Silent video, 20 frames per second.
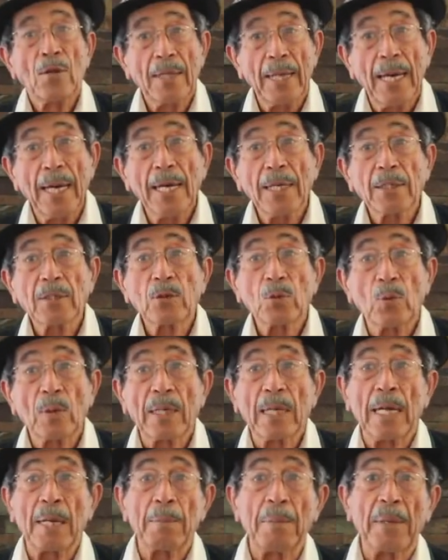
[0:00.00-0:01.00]
That's
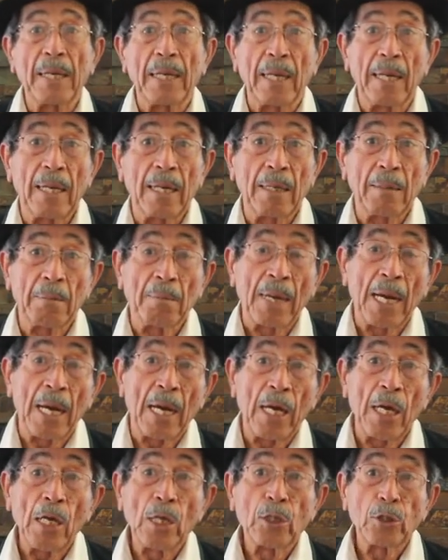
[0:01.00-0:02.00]
when I began
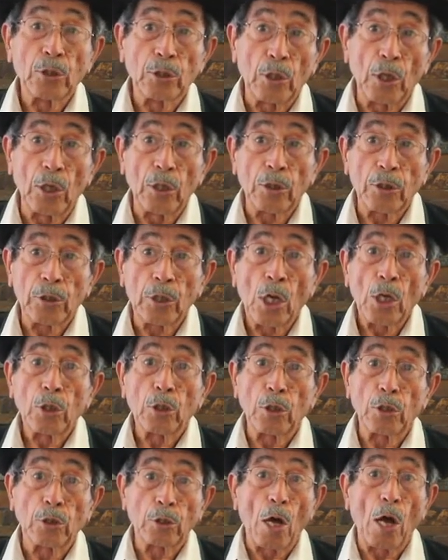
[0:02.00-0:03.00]
my search
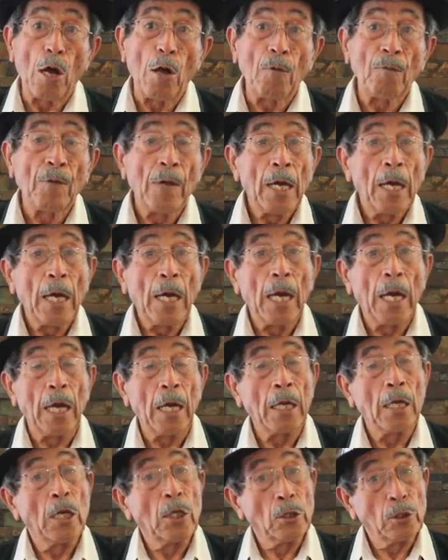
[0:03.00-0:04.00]
to solve
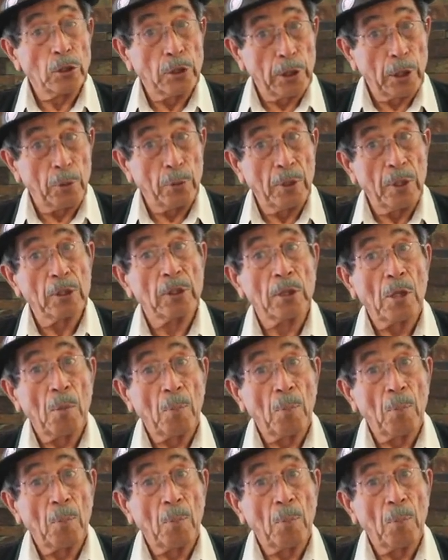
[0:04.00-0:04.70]
a serious